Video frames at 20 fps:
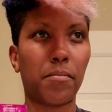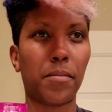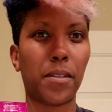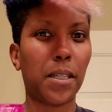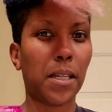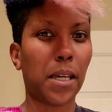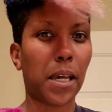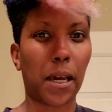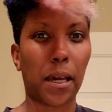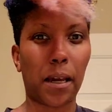
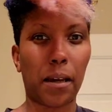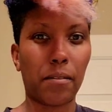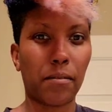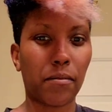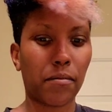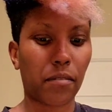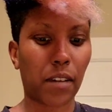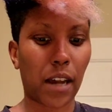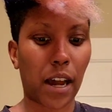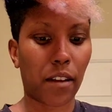yeah,
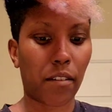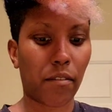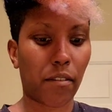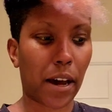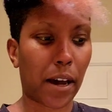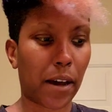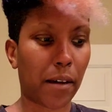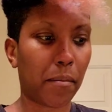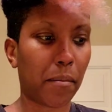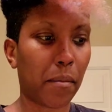kind of
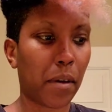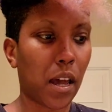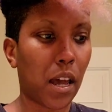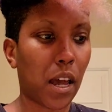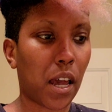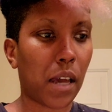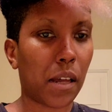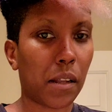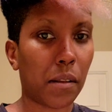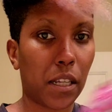vibe?
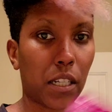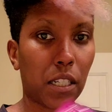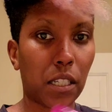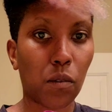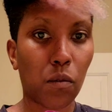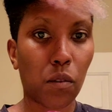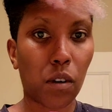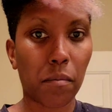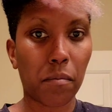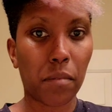This is
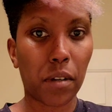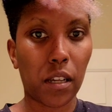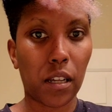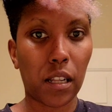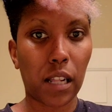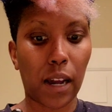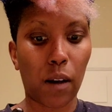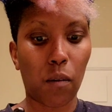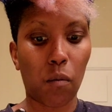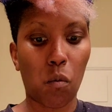going to be like